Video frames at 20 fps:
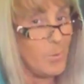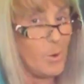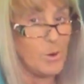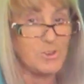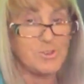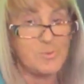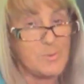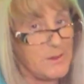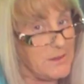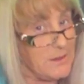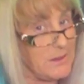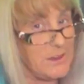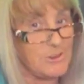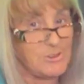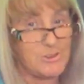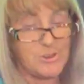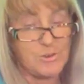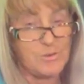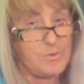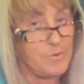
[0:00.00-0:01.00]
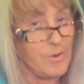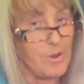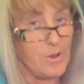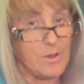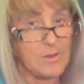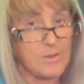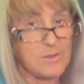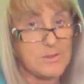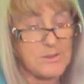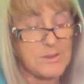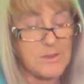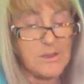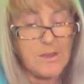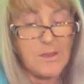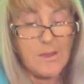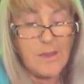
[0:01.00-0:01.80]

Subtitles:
Watch me get you first.